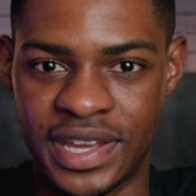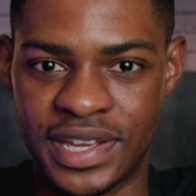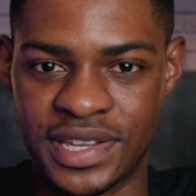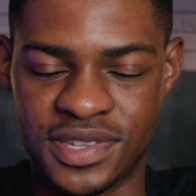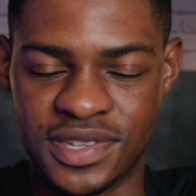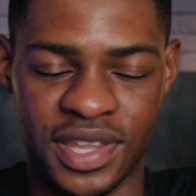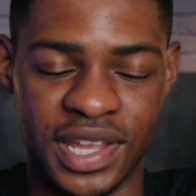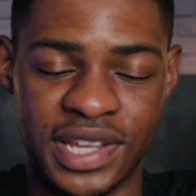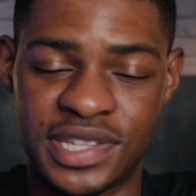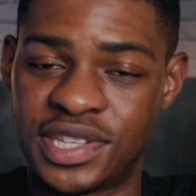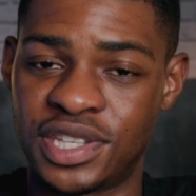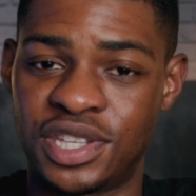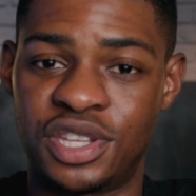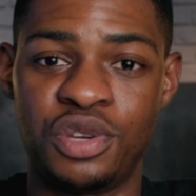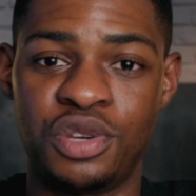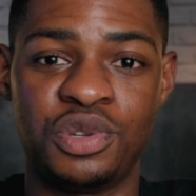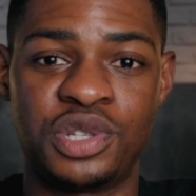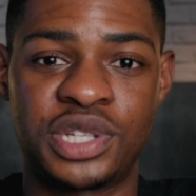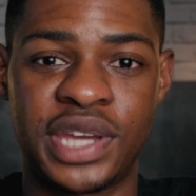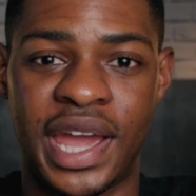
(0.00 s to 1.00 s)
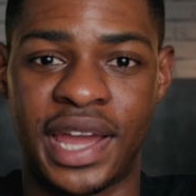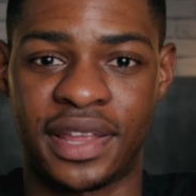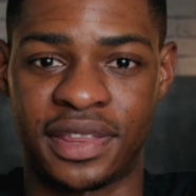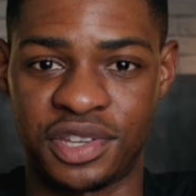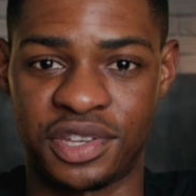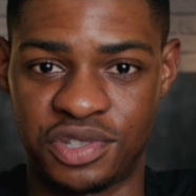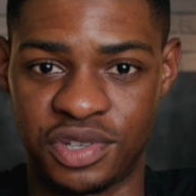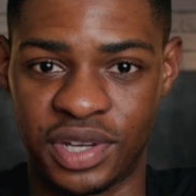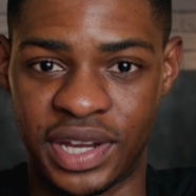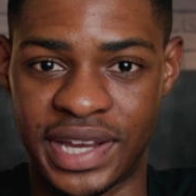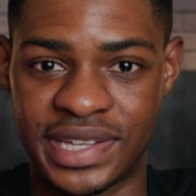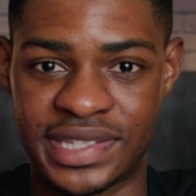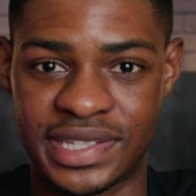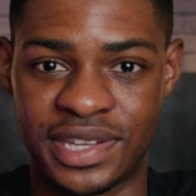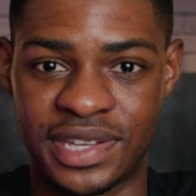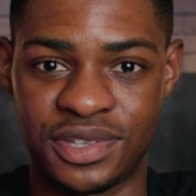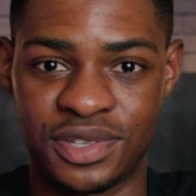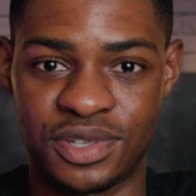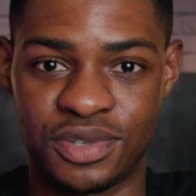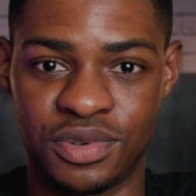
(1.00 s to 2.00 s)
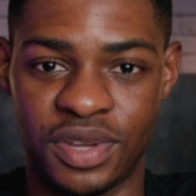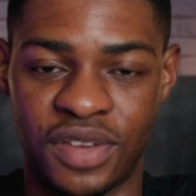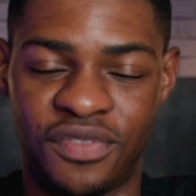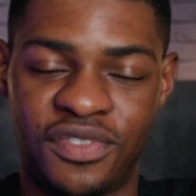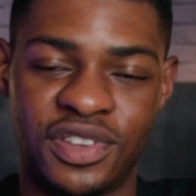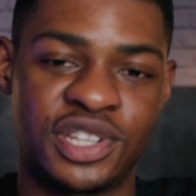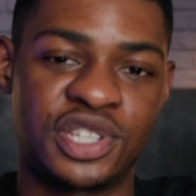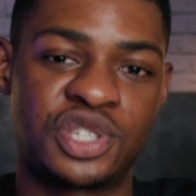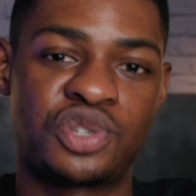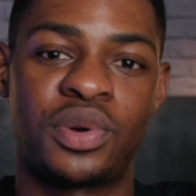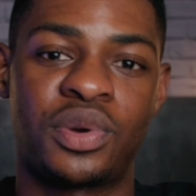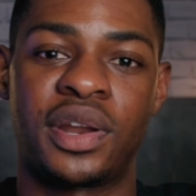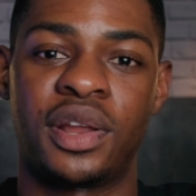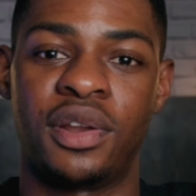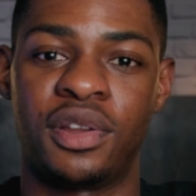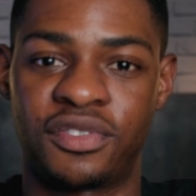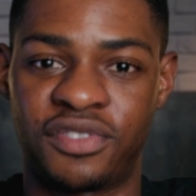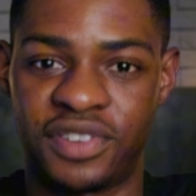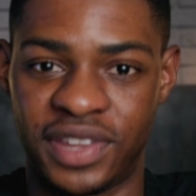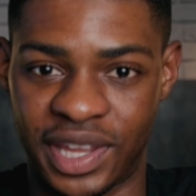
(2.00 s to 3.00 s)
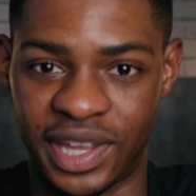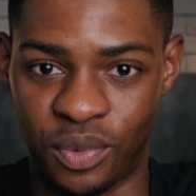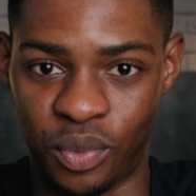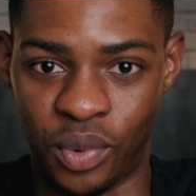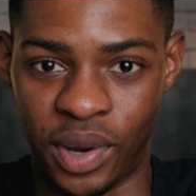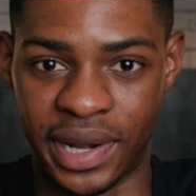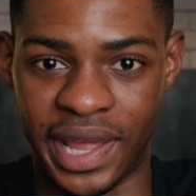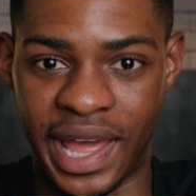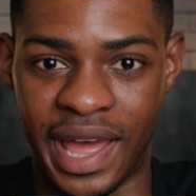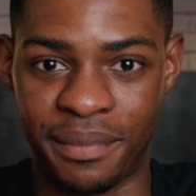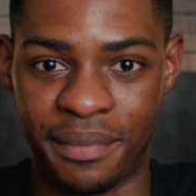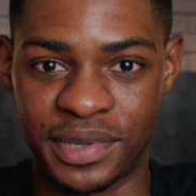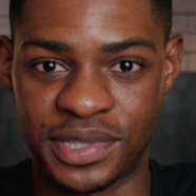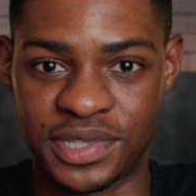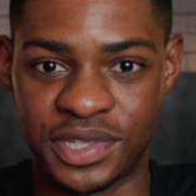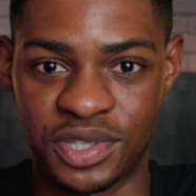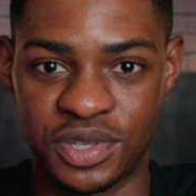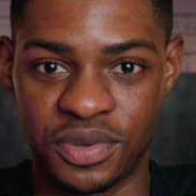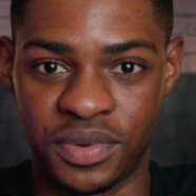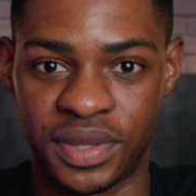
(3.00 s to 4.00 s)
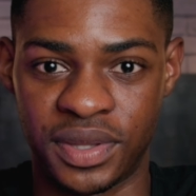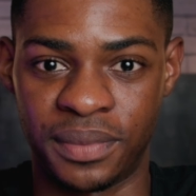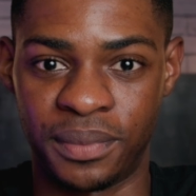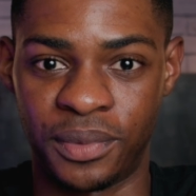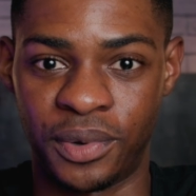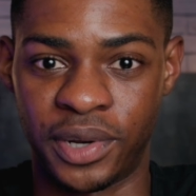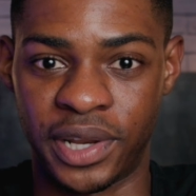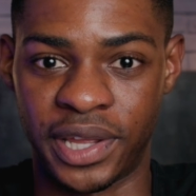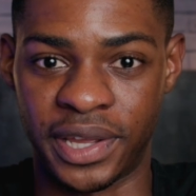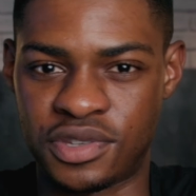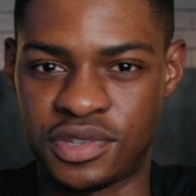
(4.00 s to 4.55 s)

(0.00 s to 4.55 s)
So that's a huge hack that you guys can do if you're just trying to look for that one habit to do in the morning.